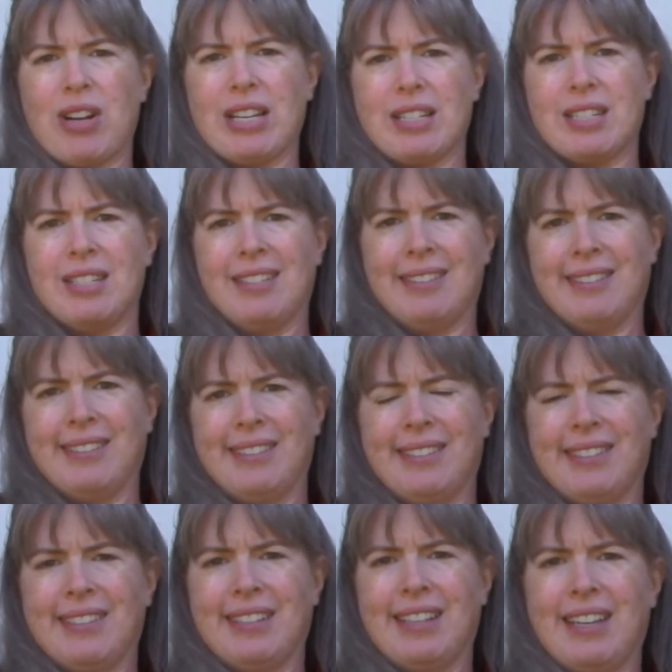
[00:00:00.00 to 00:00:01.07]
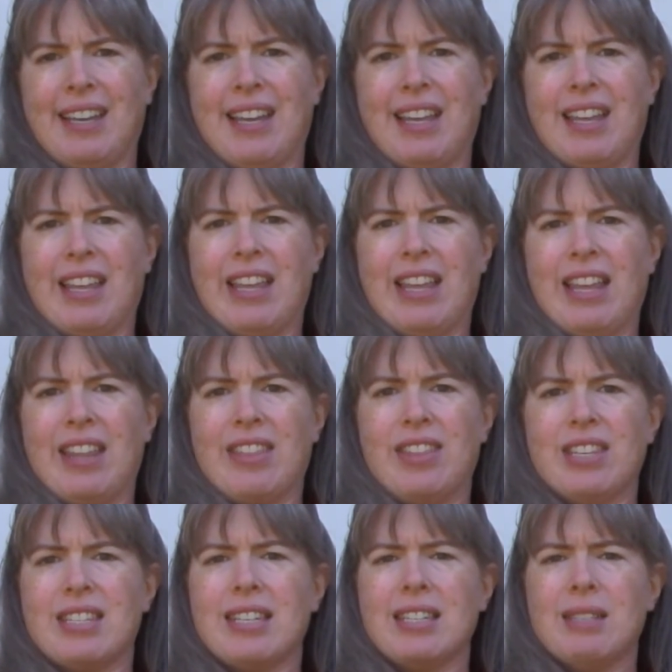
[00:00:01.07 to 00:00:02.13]
it.
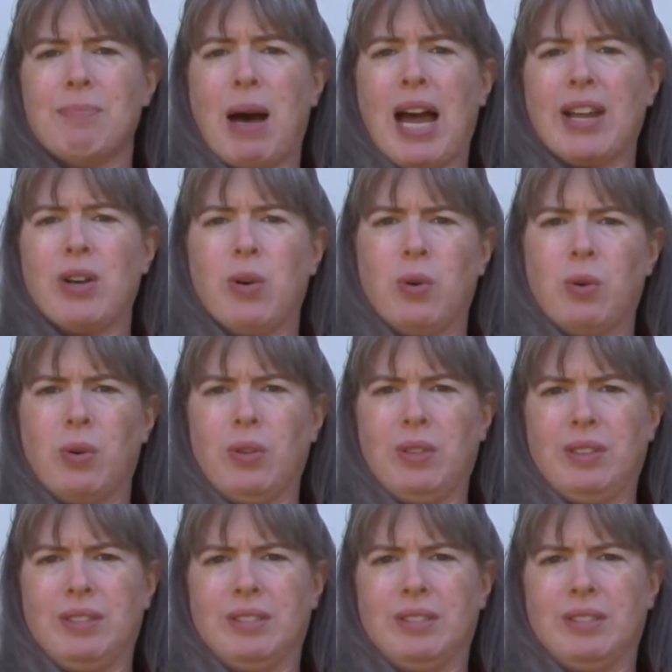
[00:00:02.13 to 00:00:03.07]
This is my goal.